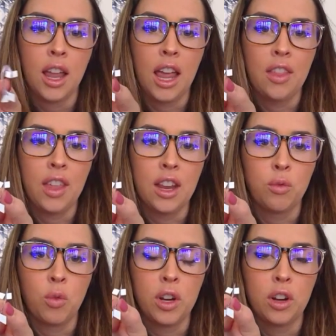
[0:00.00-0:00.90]
And
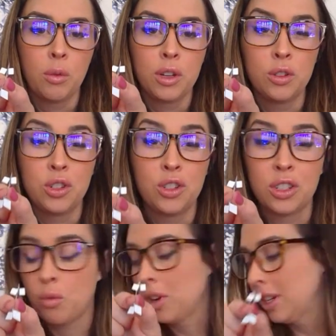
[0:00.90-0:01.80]
then what you're going to want to do is you
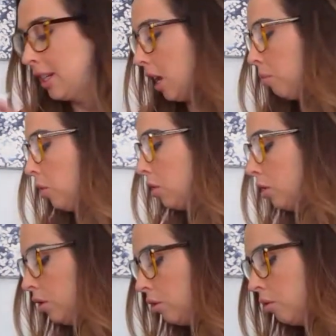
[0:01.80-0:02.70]
just want to tape or
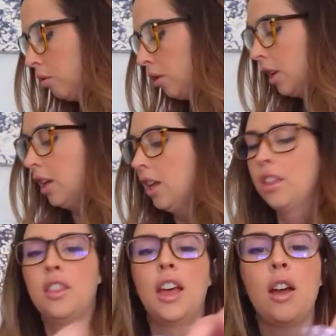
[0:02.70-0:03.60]
glue
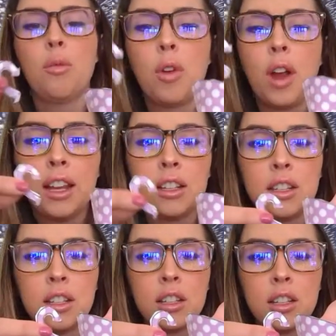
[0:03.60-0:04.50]
that right
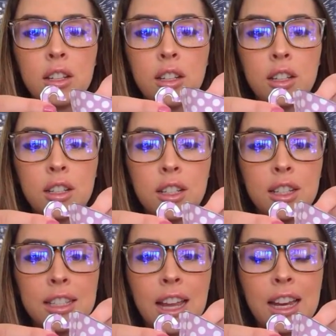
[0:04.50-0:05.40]
to
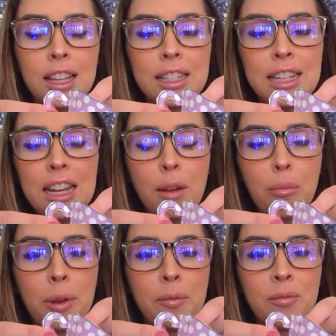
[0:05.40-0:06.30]
the side of the
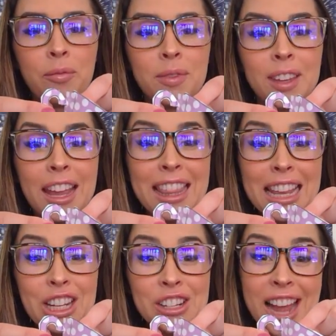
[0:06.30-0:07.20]
teacup. And
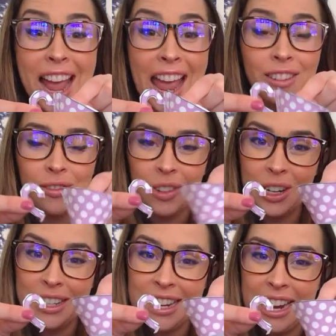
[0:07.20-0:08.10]
then you're done for
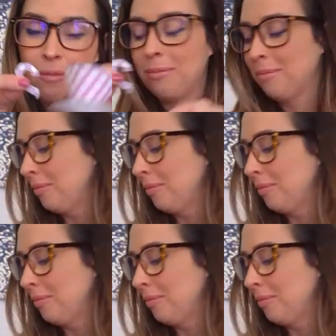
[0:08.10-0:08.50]
your teacup.